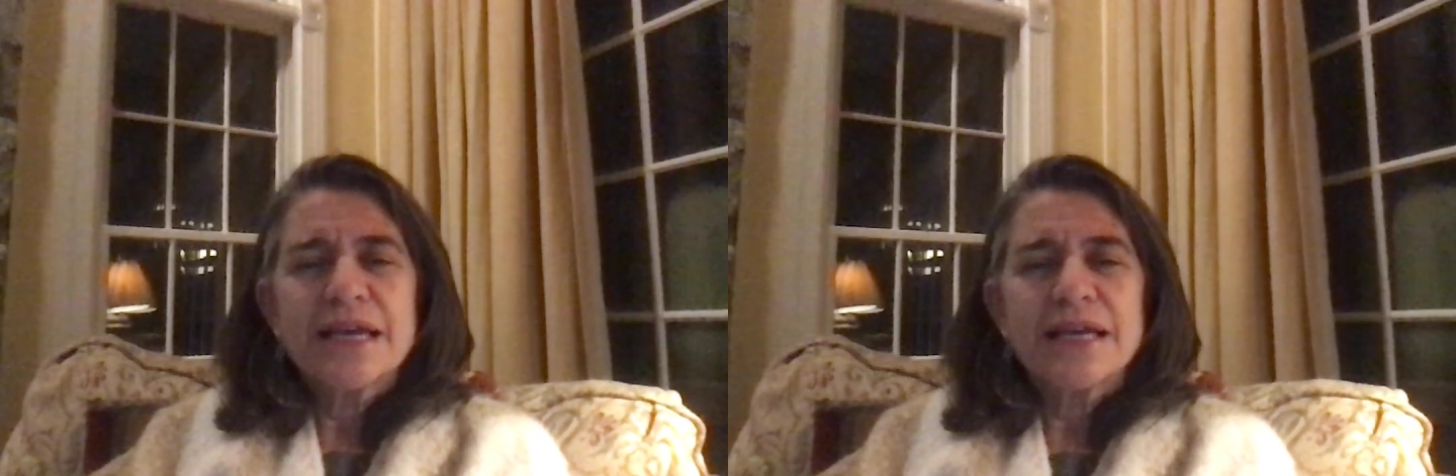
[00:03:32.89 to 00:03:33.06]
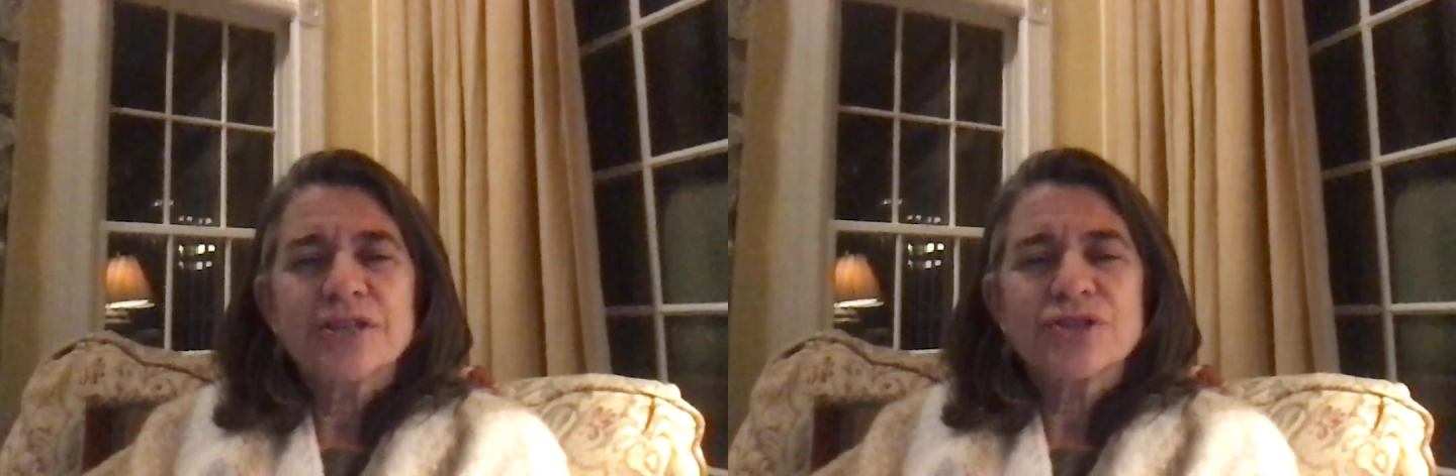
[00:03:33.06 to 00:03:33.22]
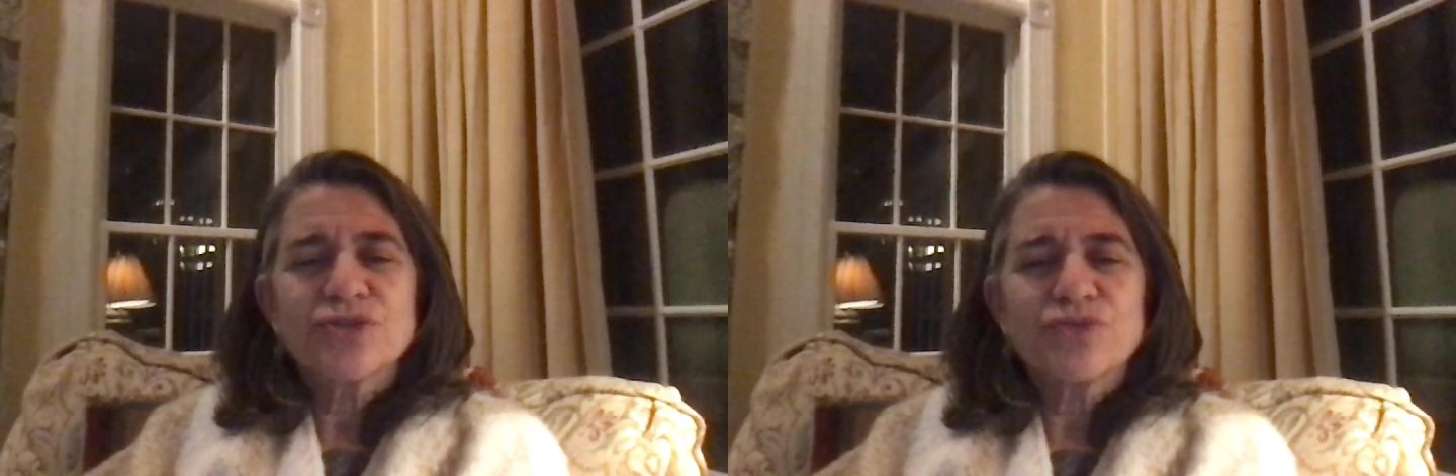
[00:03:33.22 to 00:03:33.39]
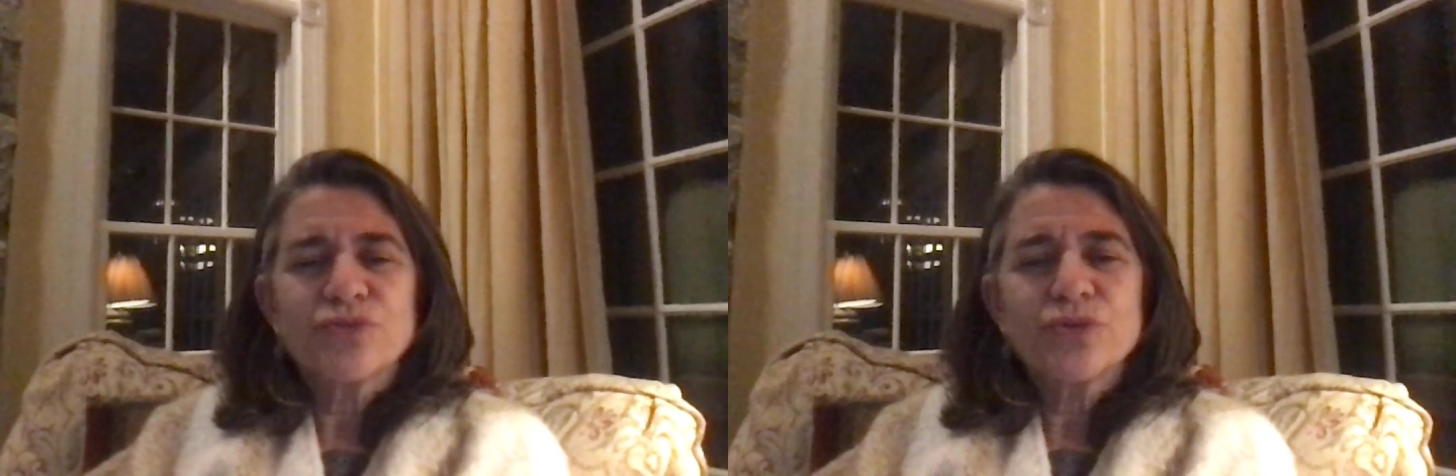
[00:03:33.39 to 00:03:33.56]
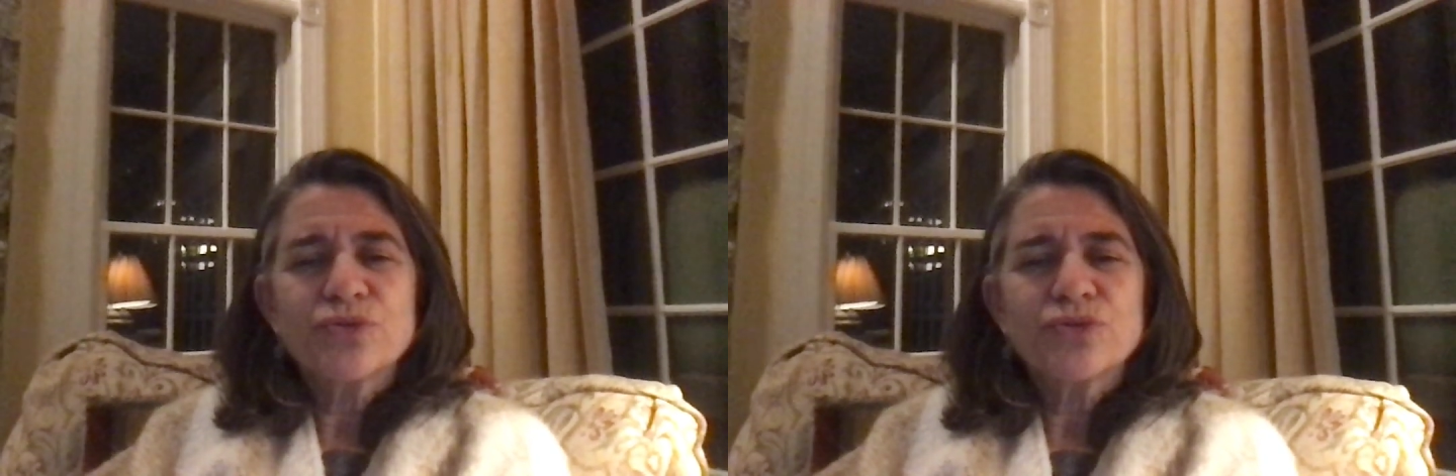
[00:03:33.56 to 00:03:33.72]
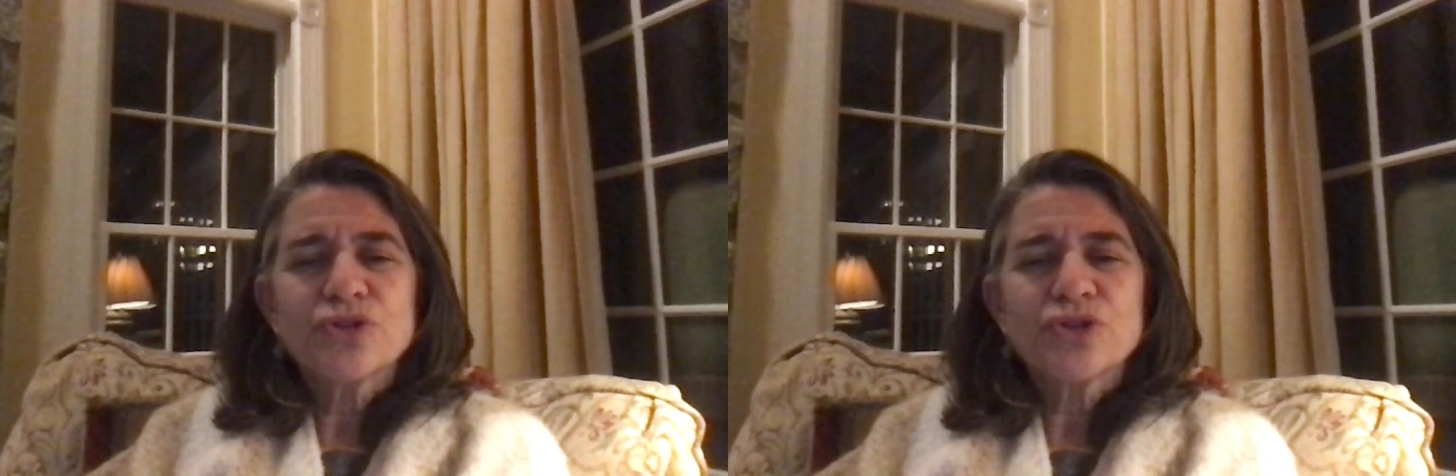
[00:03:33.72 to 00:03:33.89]
Its
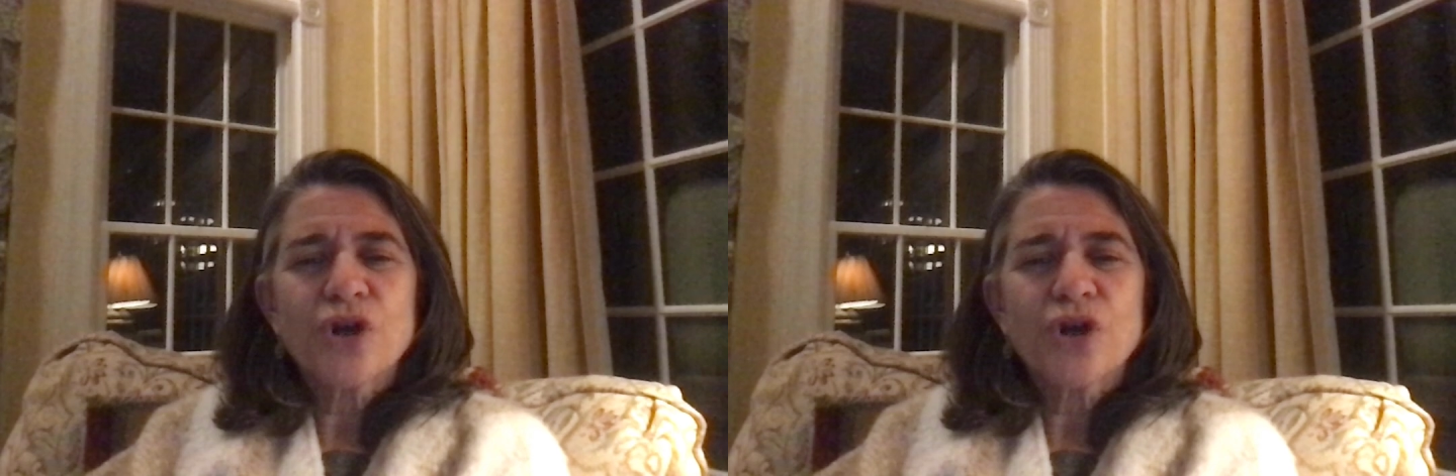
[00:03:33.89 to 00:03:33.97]
roots